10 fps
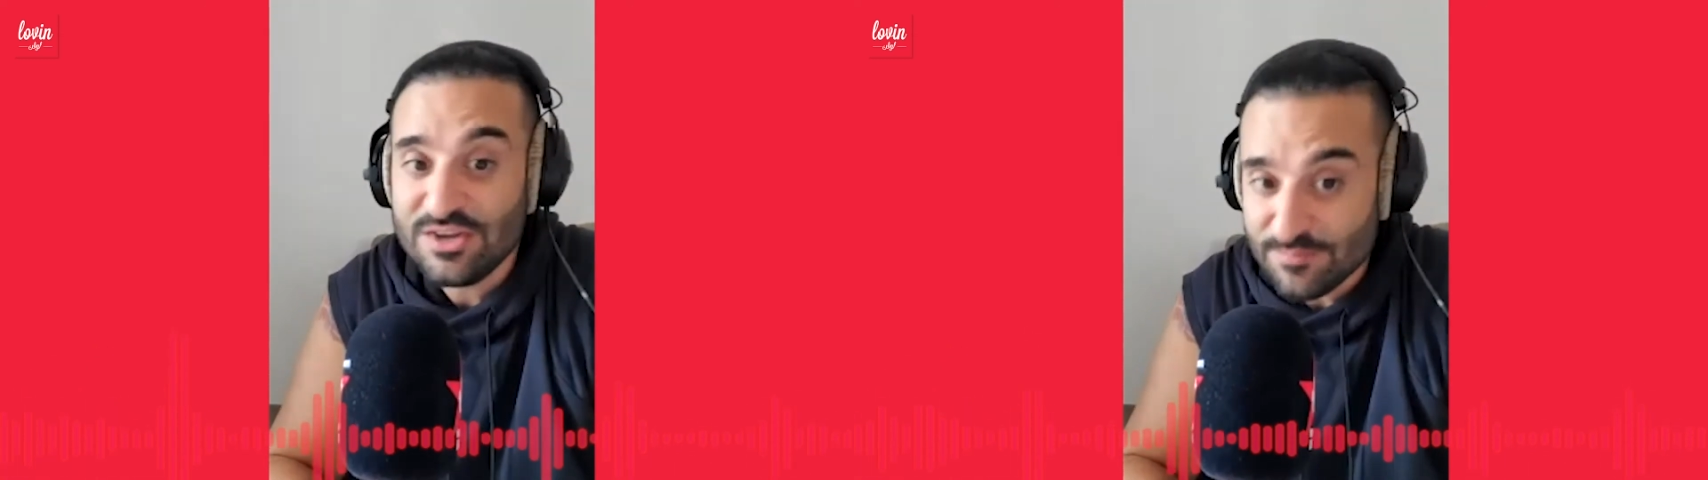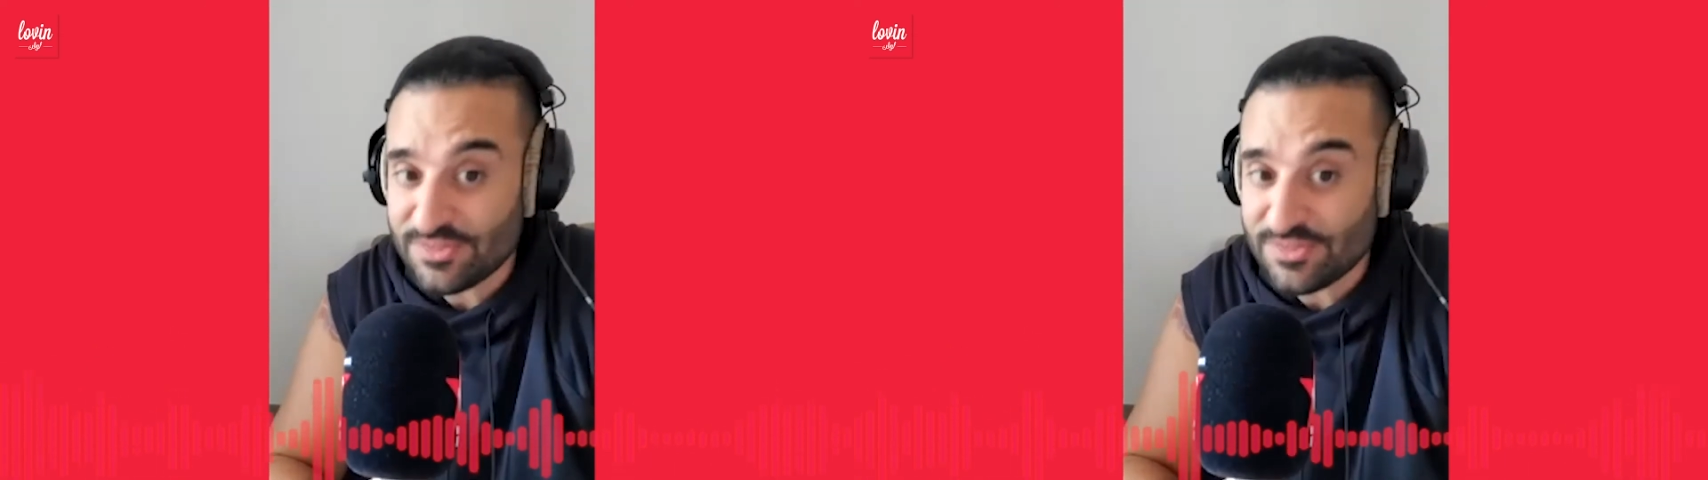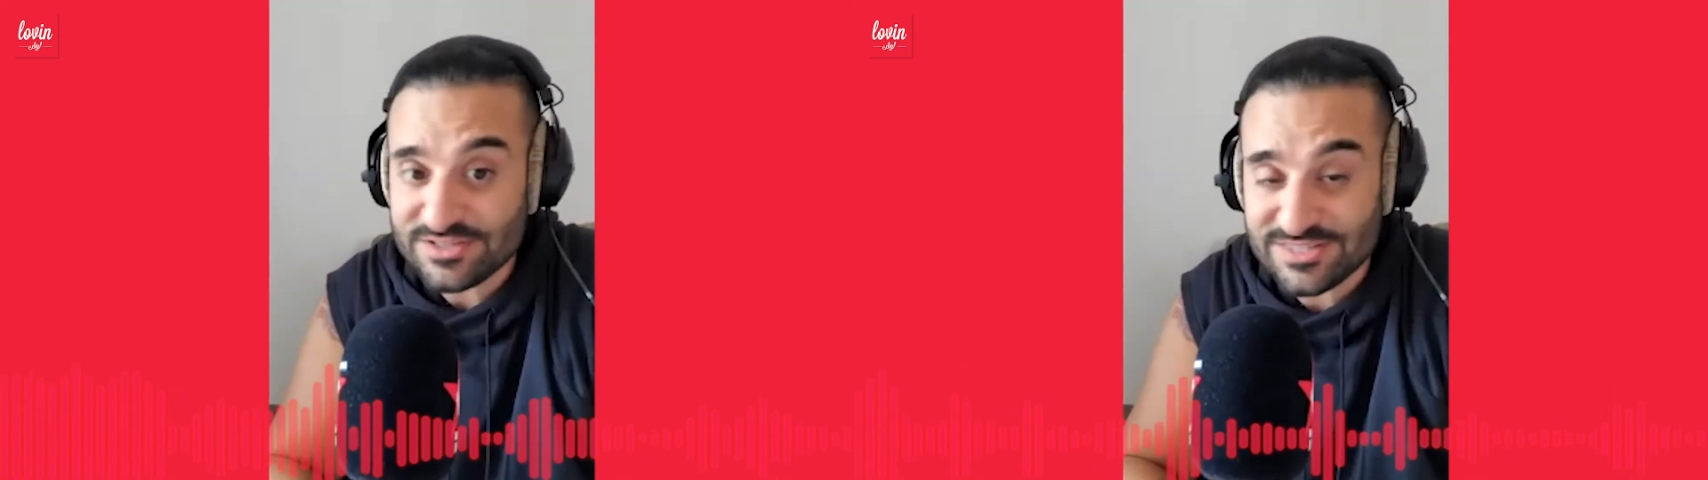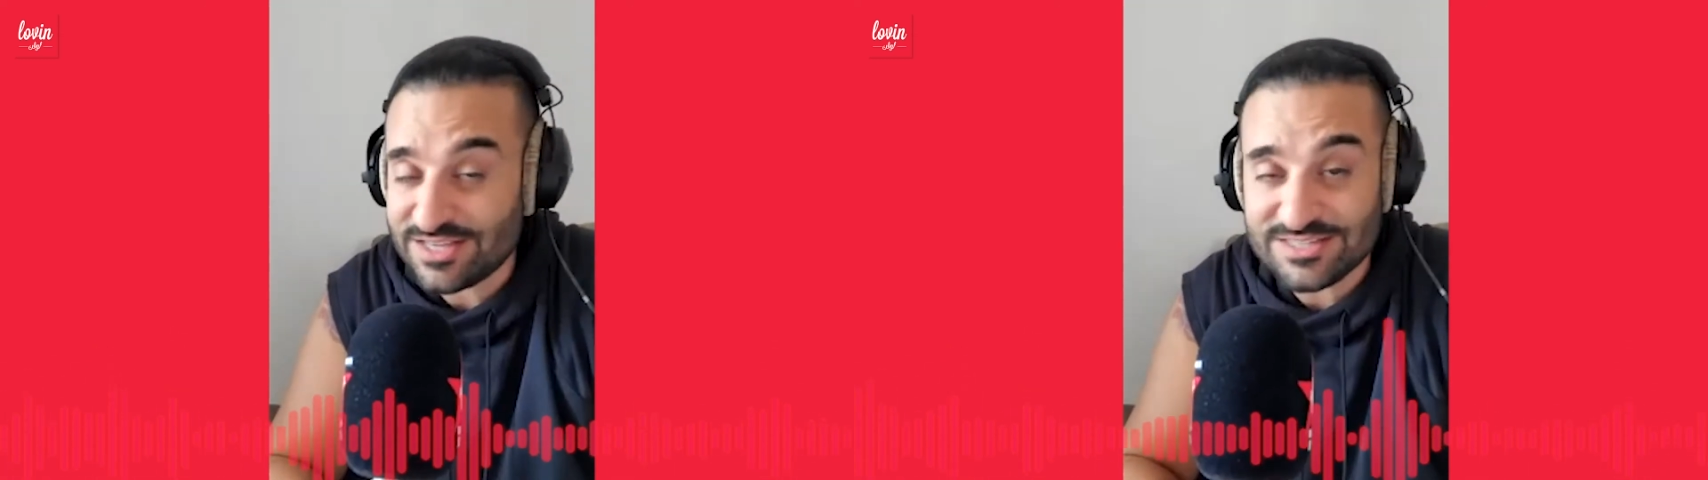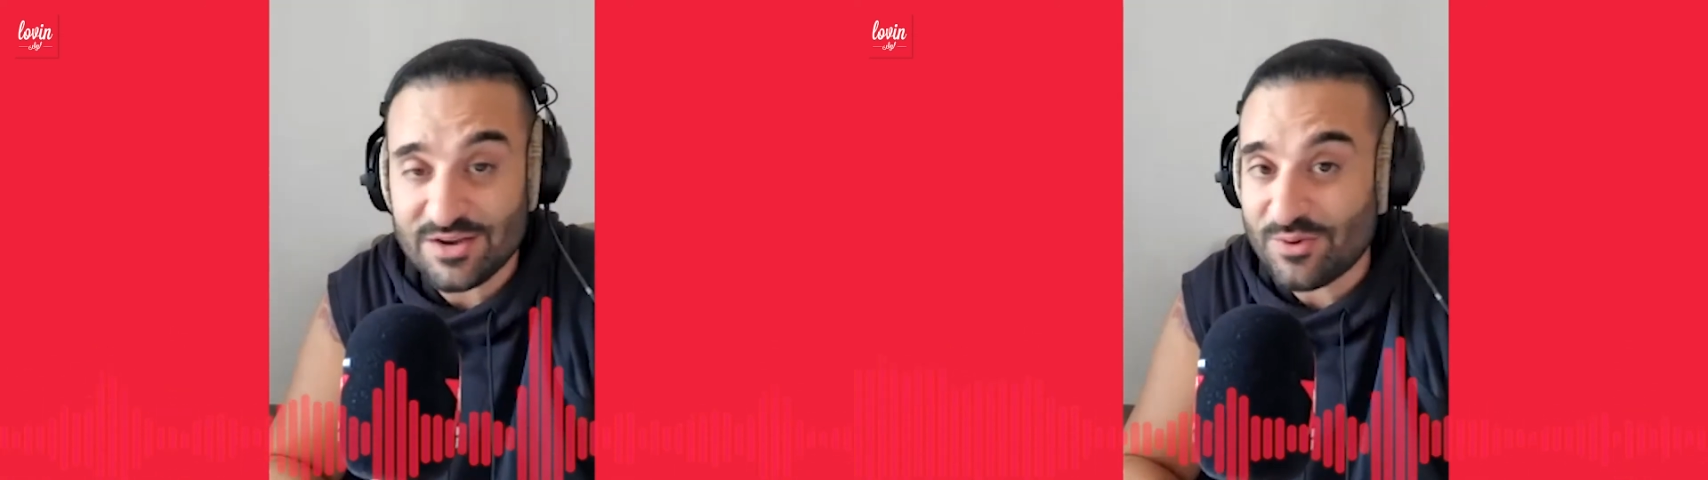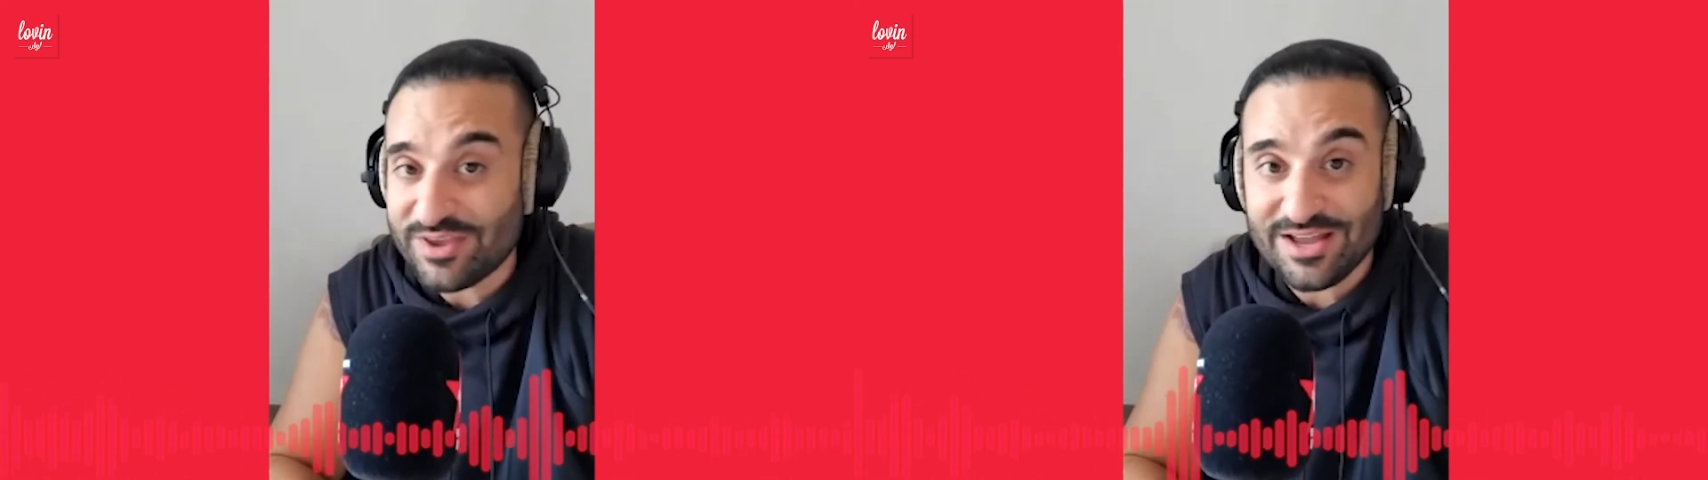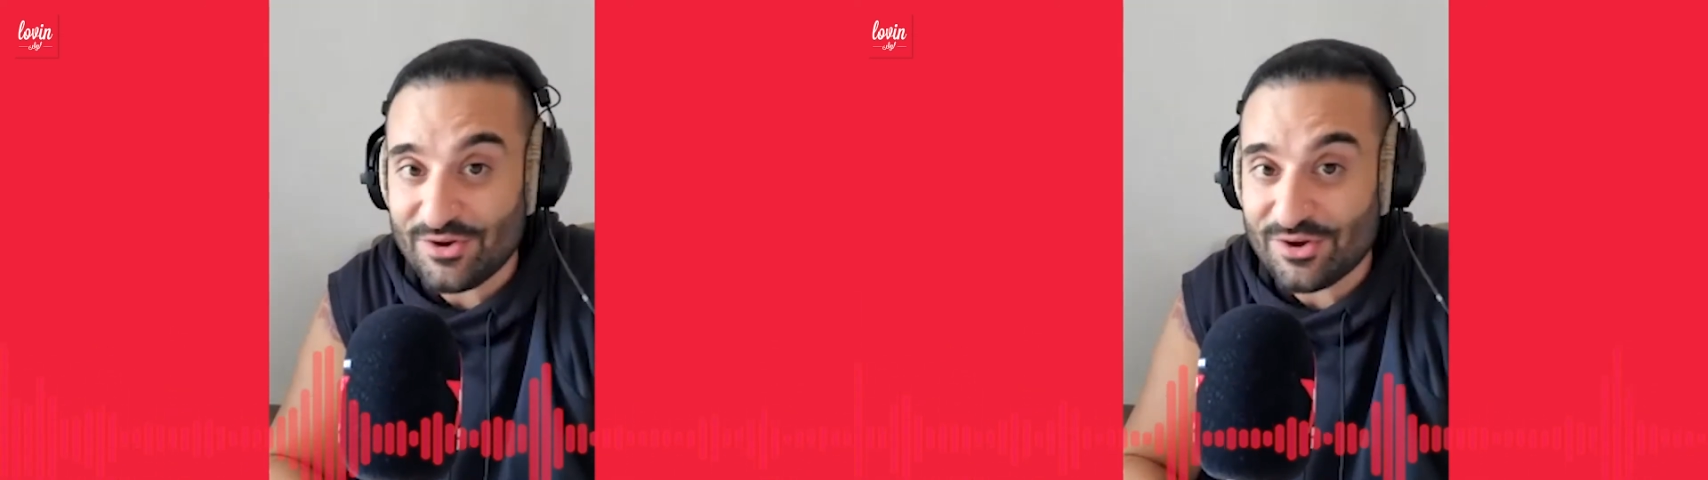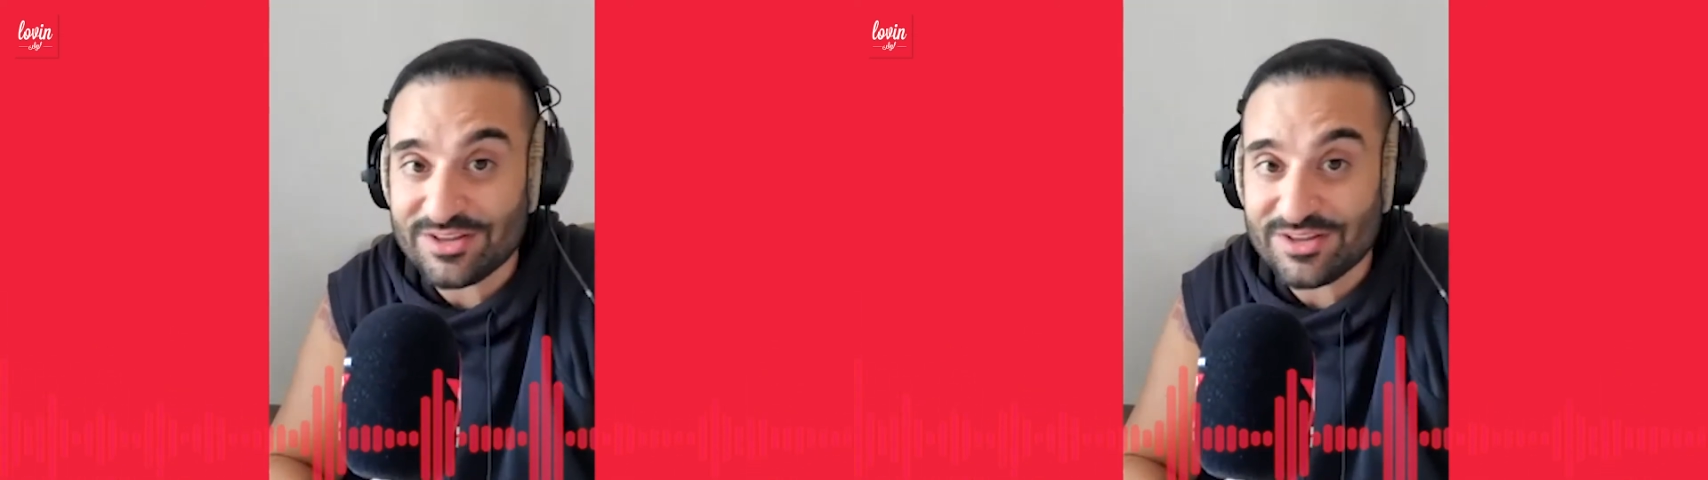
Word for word: but there's things that we are not